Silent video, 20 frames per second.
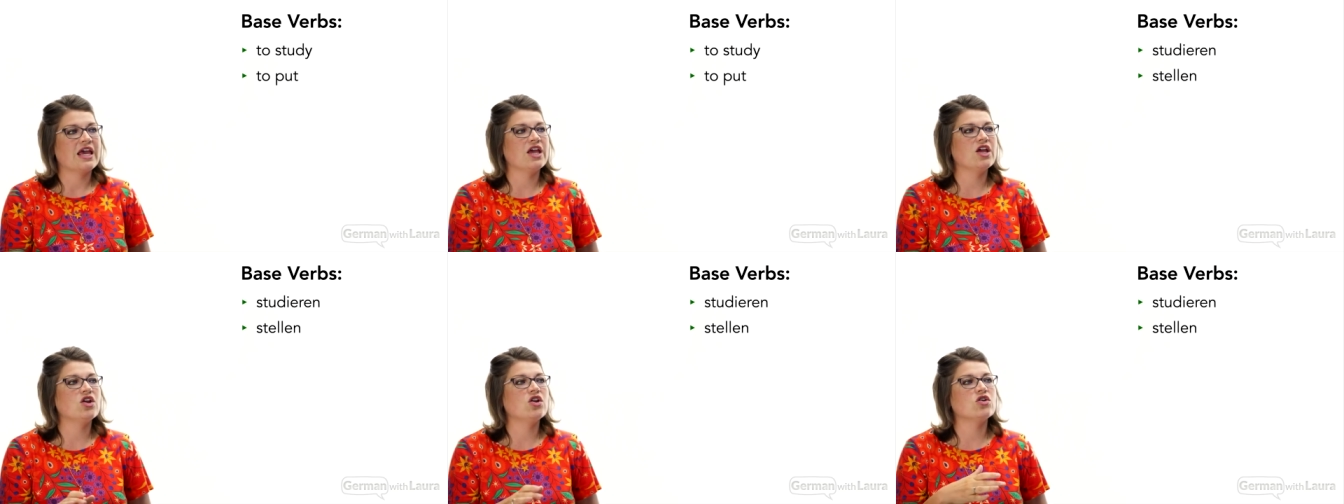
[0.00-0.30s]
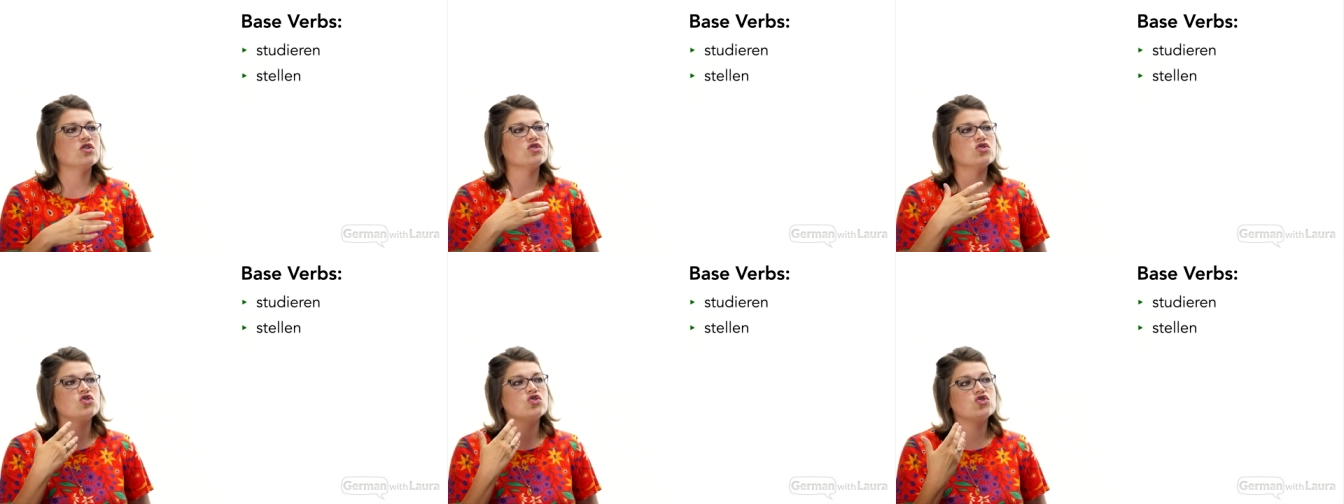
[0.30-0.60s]

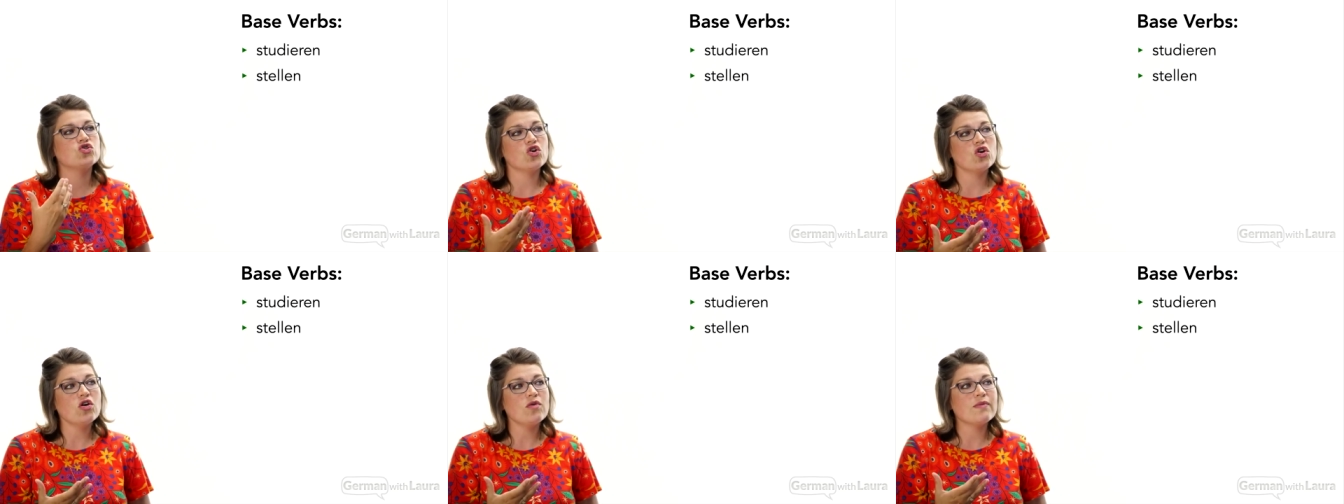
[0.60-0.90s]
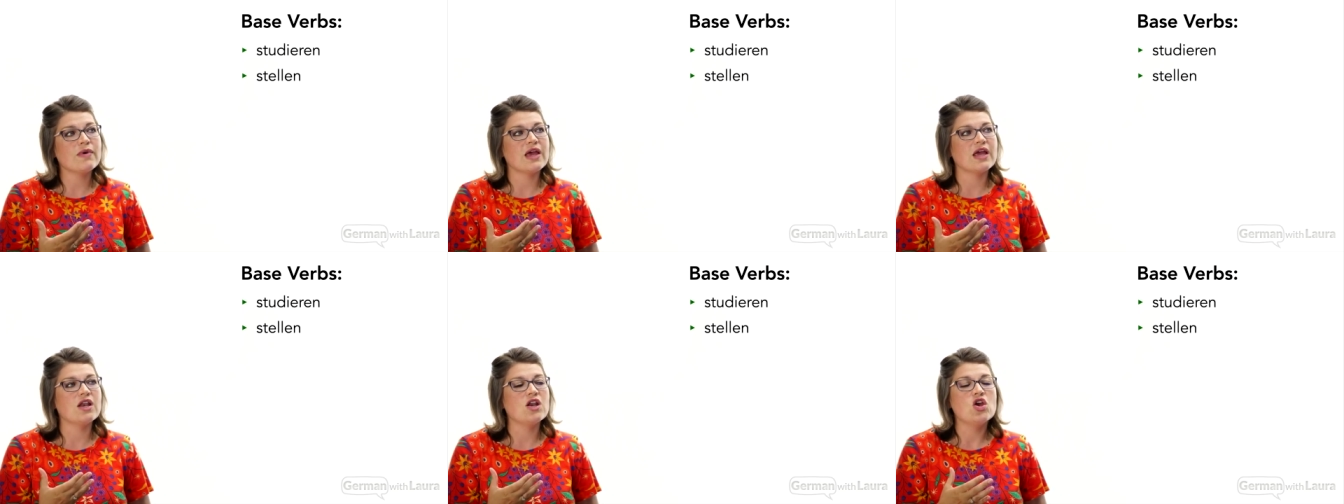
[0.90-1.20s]
In
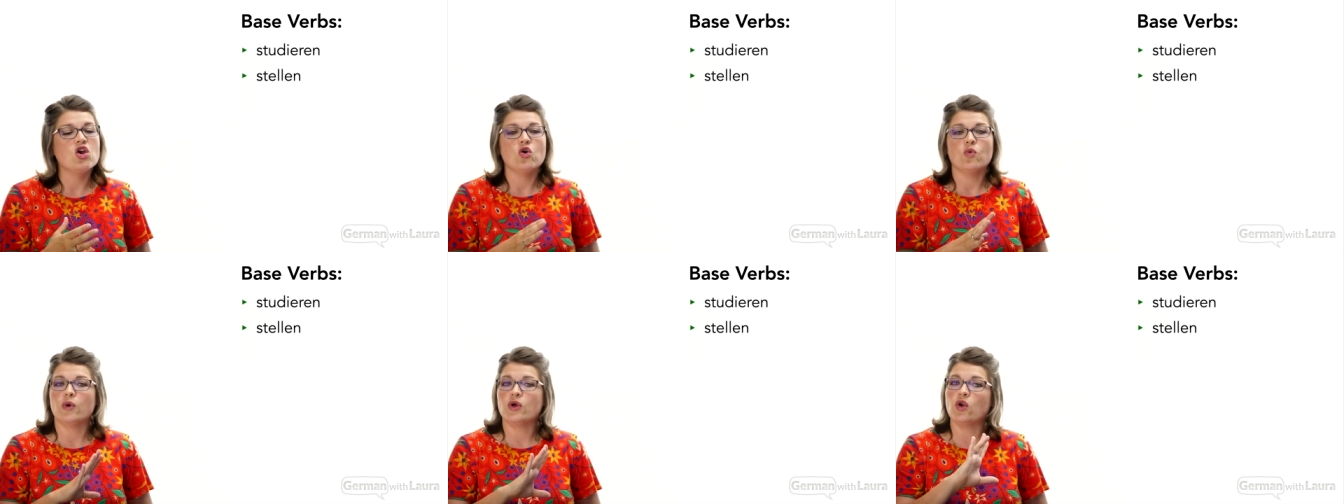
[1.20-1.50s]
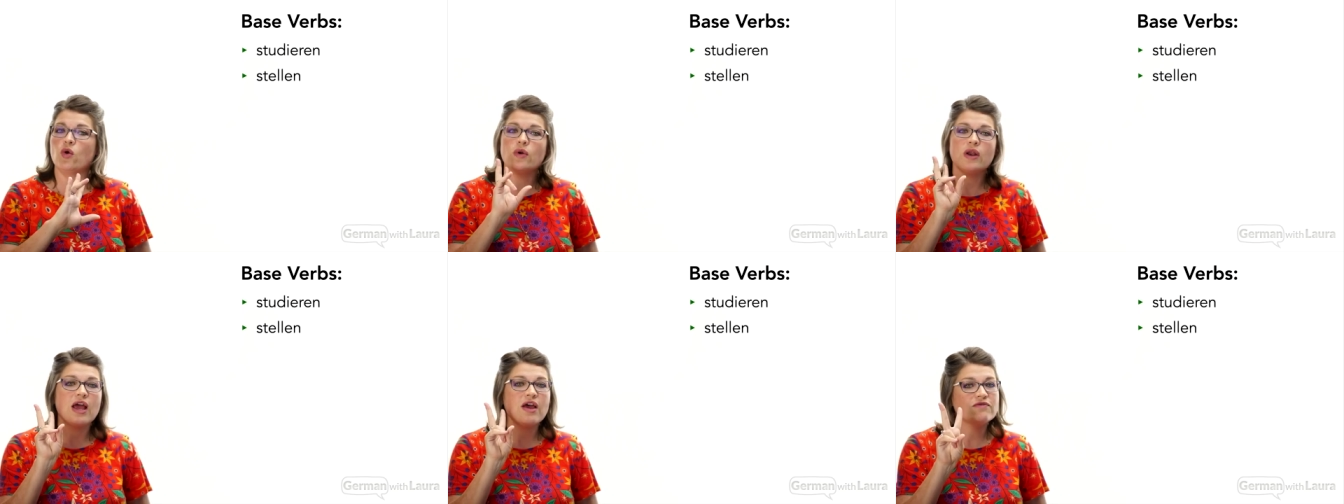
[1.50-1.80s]
German, we
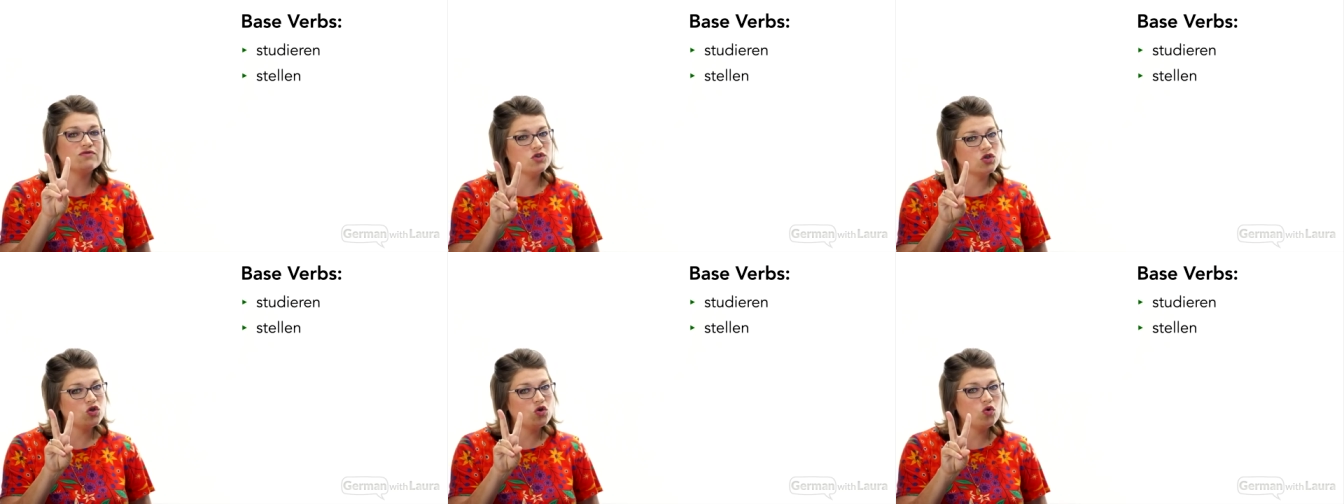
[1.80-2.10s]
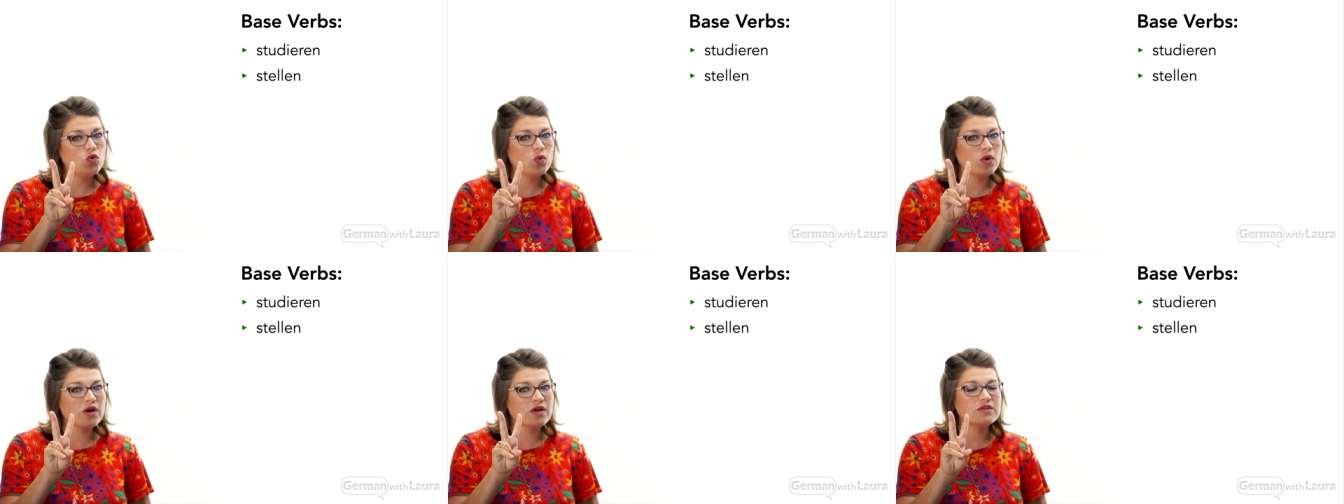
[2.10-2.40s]
don't have
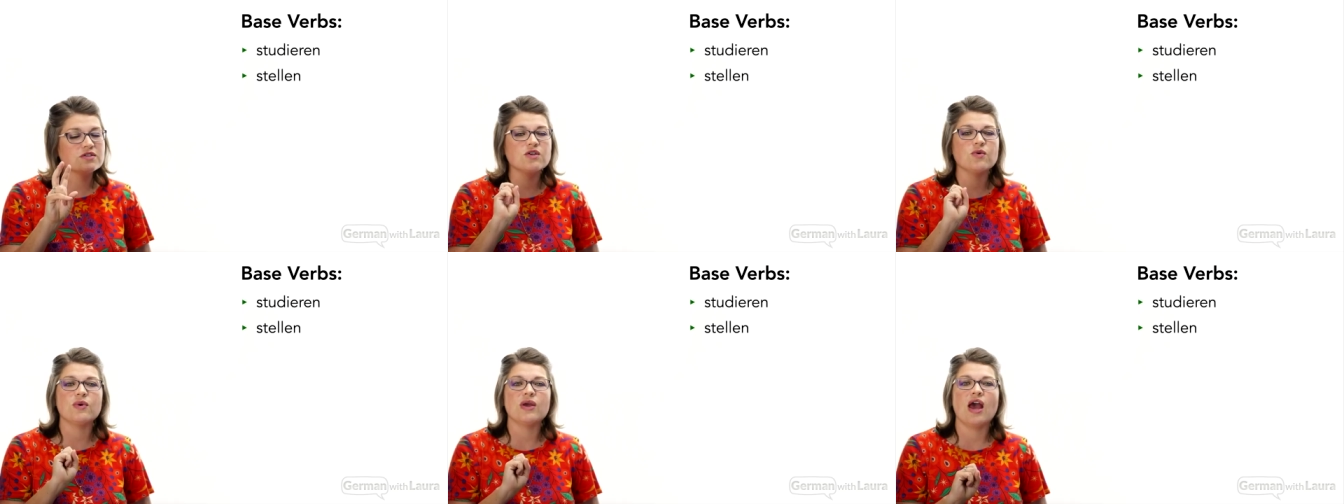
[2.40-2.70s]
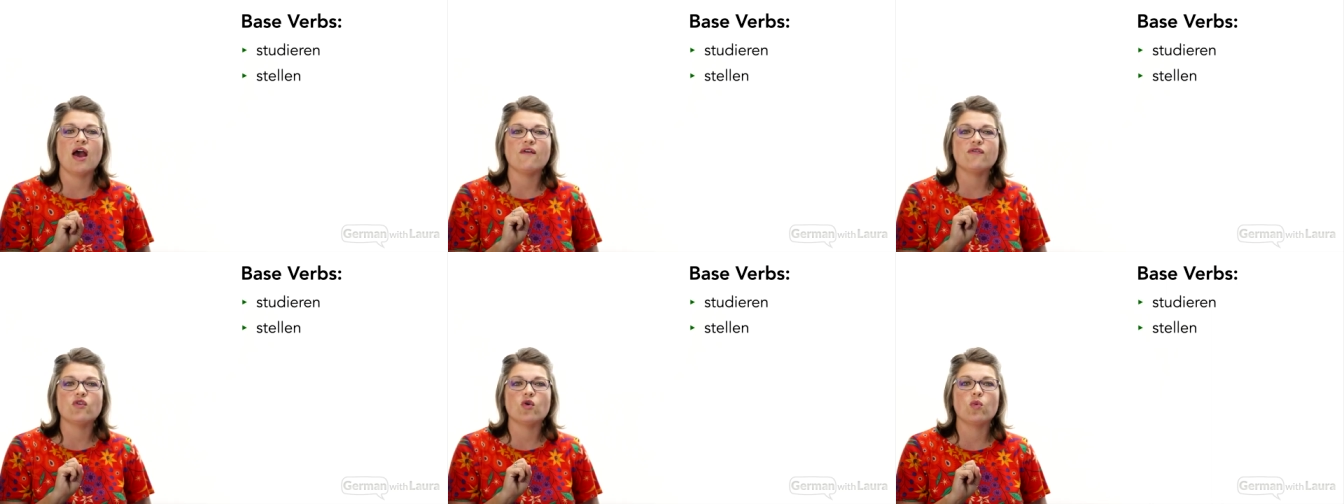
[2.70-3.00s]
two words that we
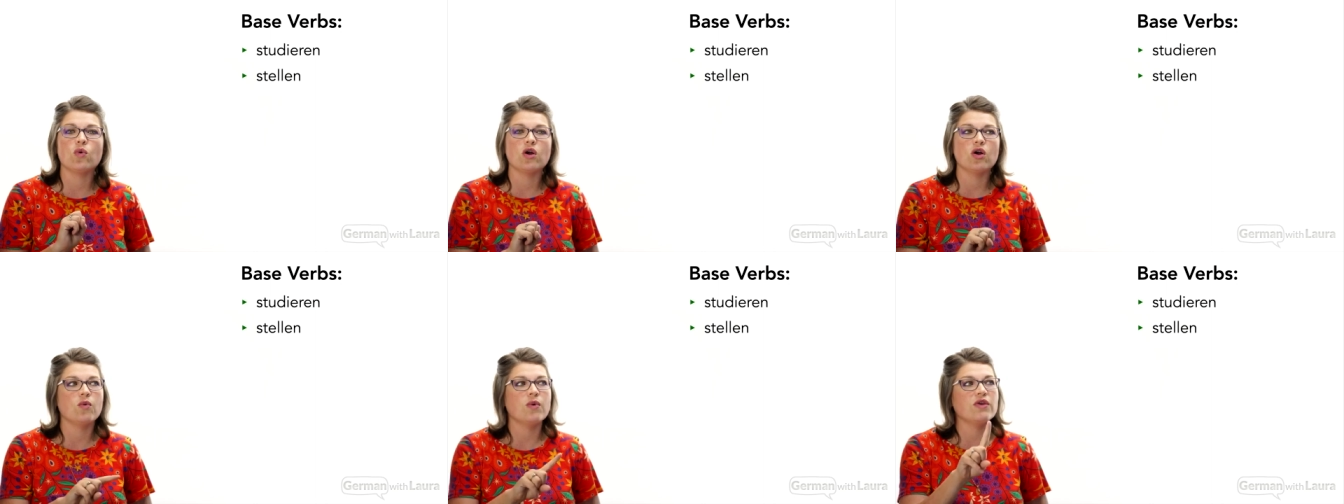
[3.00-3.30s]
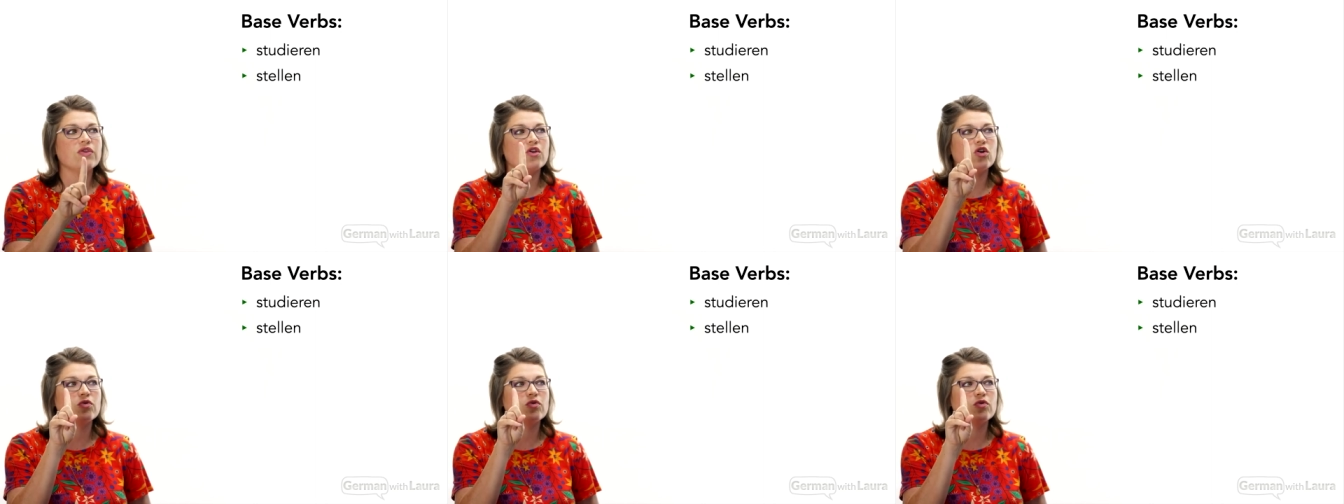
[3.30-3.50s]
have to work with.